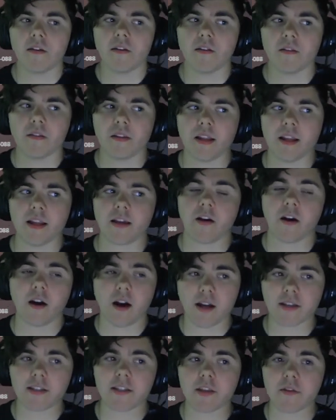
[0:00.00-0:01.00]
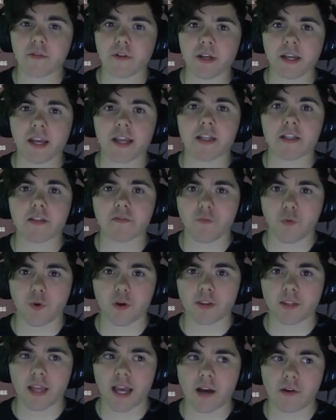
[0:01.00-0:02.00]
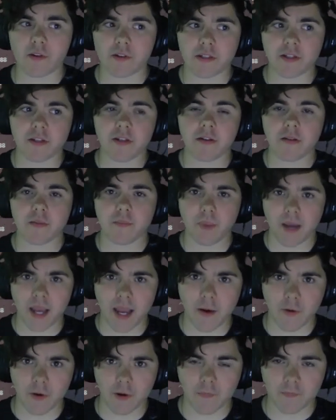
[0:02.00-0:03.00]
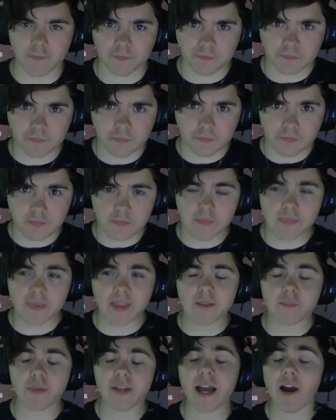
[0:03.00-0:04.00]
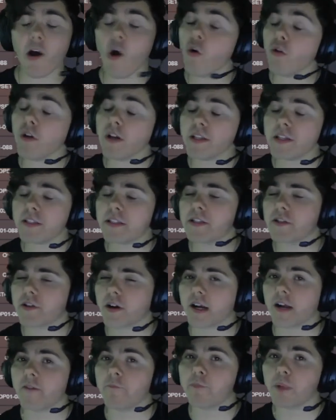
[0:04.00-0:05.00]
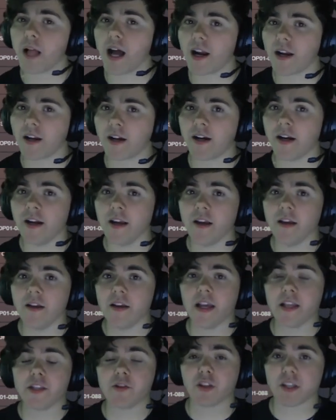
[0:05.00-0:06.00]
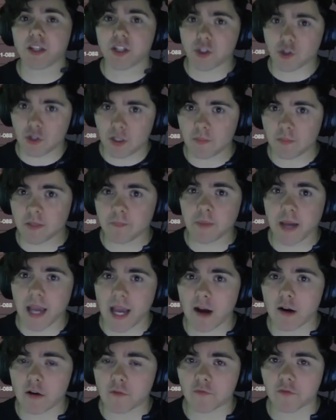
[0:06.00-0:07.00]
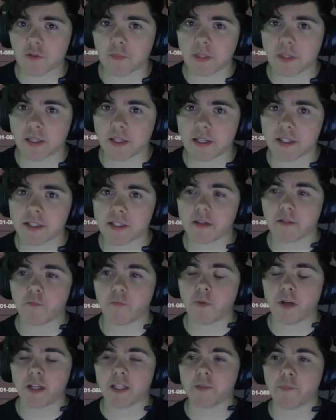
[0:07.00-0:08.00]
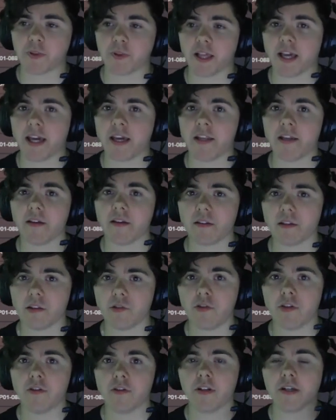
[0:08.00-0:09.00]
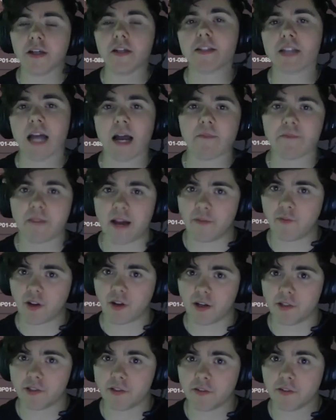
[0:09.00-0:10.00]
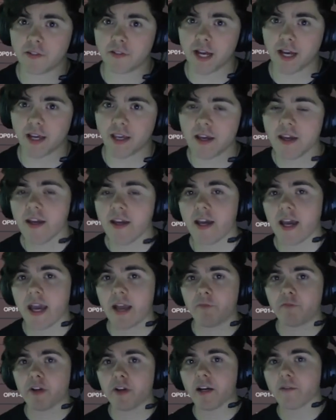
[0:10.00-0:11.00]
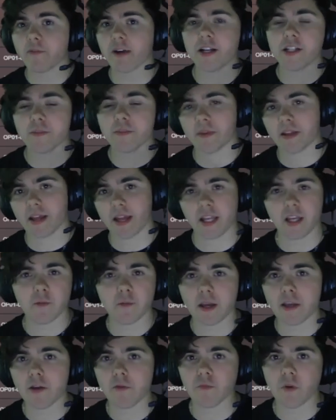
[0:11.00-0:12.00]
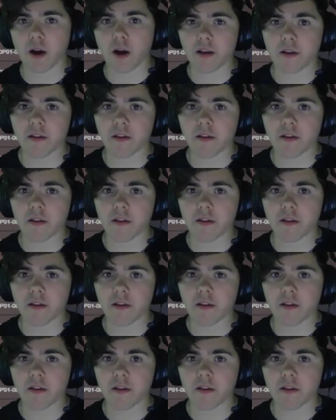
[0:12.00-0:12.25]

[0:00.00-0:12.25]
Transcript: It costs 3 and it's 4000 power. But not only does this card have blocker, it's extremely powerful because when it's played, you can look at the top 5 cards of your deck and rearrange them in any way you want,